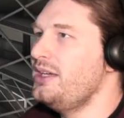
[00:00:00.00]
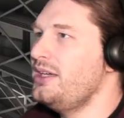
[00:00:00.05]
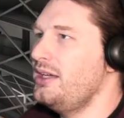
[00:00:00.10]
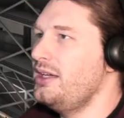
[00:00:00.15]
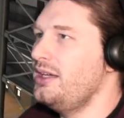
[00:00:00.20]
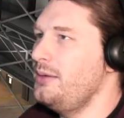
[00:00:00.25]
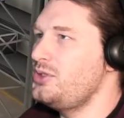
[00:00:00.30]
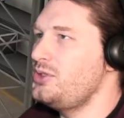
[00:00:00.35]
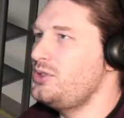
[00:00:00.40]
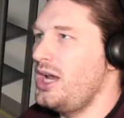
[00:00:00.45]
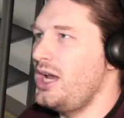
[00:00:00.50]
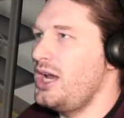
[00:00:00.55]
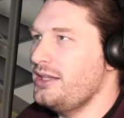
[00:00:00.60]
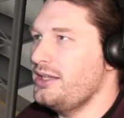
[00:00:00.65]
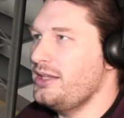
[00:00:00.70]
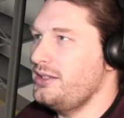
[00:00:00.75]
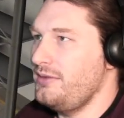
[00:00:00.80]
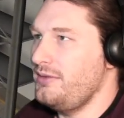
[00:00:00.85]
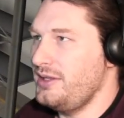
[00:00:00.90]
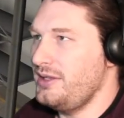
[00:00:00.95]
I'm trying out
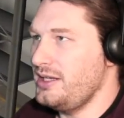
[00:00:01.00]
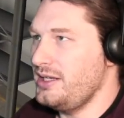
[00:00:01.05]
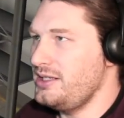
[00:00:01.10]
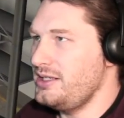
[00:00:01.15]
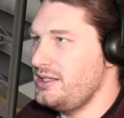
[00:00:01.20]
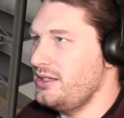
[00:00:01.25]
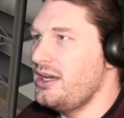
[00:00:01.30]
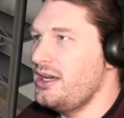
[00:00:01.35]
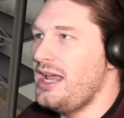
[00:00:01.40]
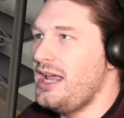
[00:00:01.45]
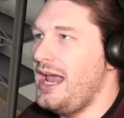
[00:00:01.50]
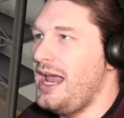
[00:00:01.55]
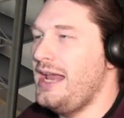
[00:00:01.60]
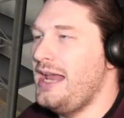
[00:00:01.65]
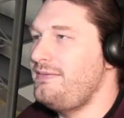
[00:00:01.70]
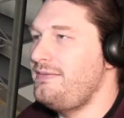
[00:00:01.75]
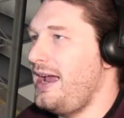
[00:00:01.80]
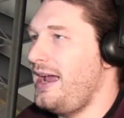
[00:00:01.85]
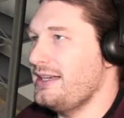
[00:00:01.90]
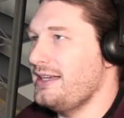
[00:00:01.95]
different things here. And
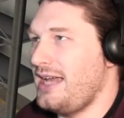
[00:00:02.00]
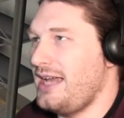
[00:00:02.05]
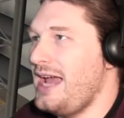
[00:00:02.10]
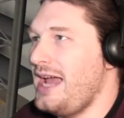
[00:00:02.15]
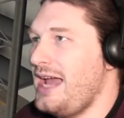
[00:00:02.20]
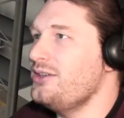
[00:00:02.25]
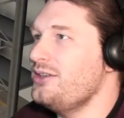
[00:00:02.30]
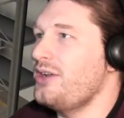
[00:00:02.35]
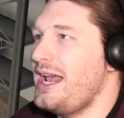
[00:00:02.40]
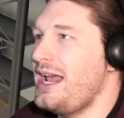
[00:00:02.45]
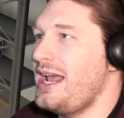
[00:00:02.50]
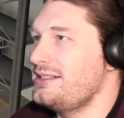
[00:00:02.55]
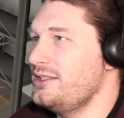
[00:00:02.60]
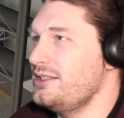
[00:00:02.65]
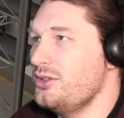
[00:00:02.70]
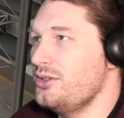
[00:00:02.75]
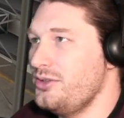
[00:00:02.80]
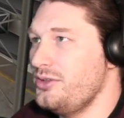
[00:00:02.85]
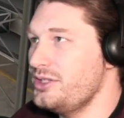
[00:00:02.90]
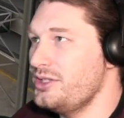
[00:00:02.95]
in fact, I don't actually
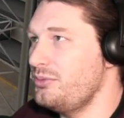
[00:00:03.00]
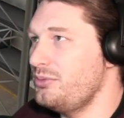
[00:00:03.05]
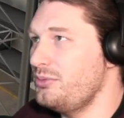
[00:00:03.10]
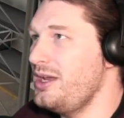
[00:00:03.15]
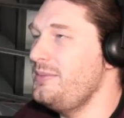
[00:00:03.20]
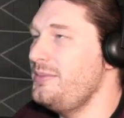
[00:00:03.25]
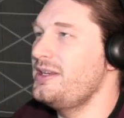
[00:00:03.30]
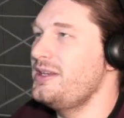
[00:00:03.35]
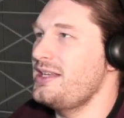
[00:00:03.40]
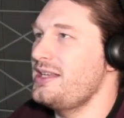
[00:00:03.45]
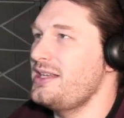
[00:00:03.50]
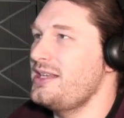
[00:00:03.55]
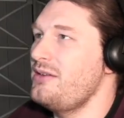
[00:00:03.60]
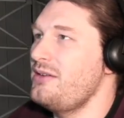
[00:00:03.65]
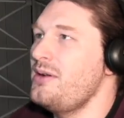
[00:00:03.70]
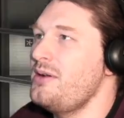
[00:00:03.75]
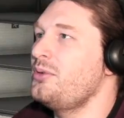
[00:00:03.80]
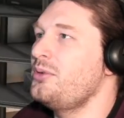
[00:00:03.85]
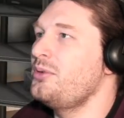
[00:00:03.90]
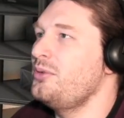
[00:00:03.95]
go this way because I
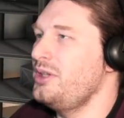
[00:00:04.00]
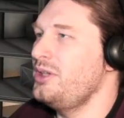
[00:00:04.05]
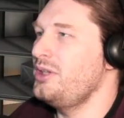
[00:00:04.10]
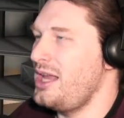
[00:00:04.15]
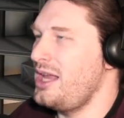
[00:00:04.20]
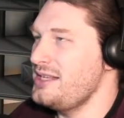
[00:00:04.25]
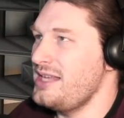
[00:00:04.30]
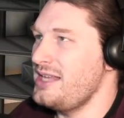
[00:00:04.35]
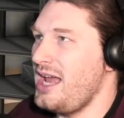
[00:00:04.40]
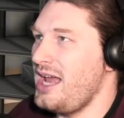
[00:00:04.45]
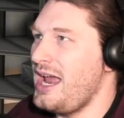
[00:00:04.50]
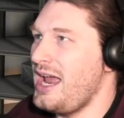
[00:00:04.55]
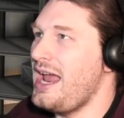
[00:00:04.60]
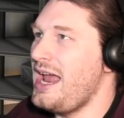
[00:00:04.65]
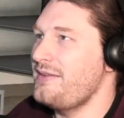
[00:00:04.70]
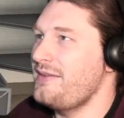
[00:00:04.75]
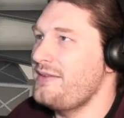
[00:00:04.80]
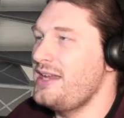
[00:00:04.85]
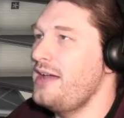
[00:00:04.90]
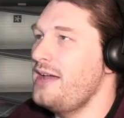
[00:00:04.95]
realized that I
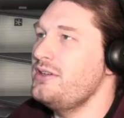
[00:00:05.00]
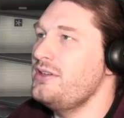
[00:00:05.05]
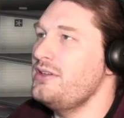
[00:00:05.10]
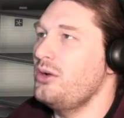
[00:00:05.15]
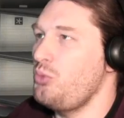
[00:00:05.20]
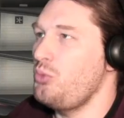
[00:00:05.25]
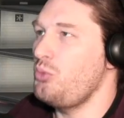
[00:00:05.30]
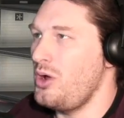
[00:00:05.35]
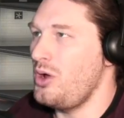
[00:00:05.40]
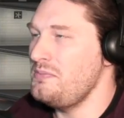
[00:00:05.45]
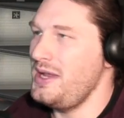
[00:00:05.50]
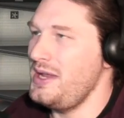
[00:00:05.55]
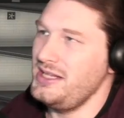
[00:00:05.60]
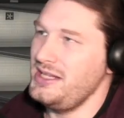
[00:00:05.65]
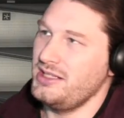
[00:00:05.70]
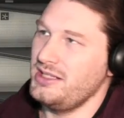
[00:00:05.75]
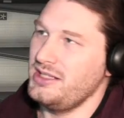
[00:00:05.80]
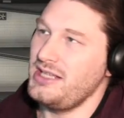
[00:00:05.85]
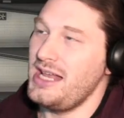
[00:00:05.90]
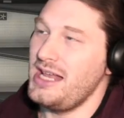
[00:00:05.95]
have to have it on one base
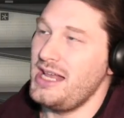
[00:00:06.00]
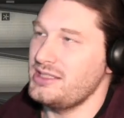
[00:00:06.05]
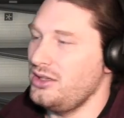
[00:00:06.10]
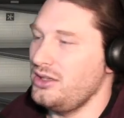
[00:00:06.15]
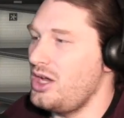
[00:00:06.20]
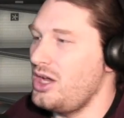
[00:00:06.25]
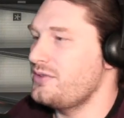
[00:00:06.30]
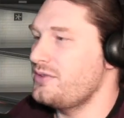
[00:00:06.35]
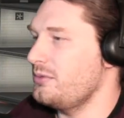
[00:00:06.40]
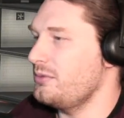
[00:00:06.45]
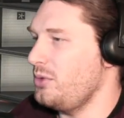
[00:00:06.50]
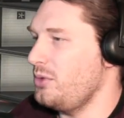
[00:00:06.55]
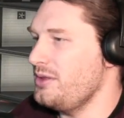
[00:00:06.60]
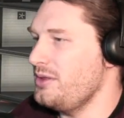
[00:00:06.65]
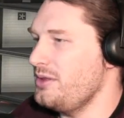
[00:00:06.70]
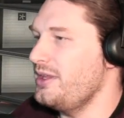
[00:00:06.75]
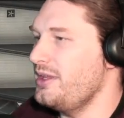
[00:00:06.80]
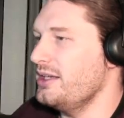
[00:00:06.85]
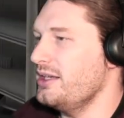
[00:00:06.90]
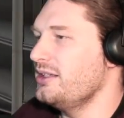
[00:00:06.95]
because it has to launch from one
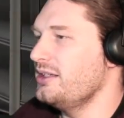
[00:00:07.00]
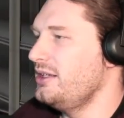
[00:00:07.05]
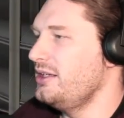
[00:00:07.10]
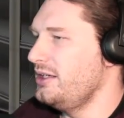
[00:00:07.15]
thing.